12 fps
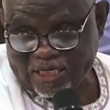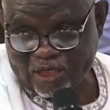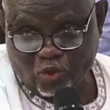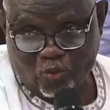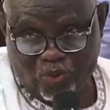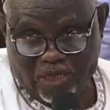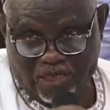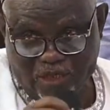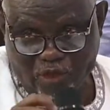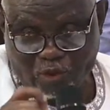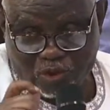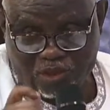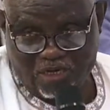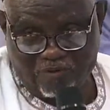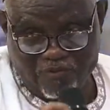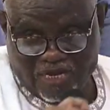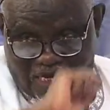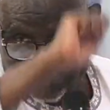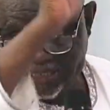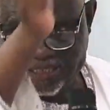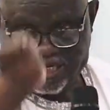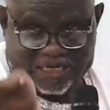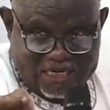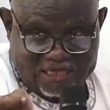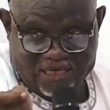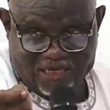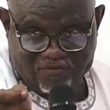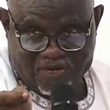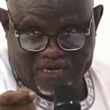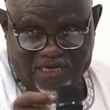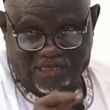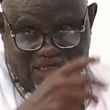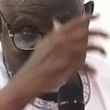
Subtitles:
So it is not the figures that are transferred, it's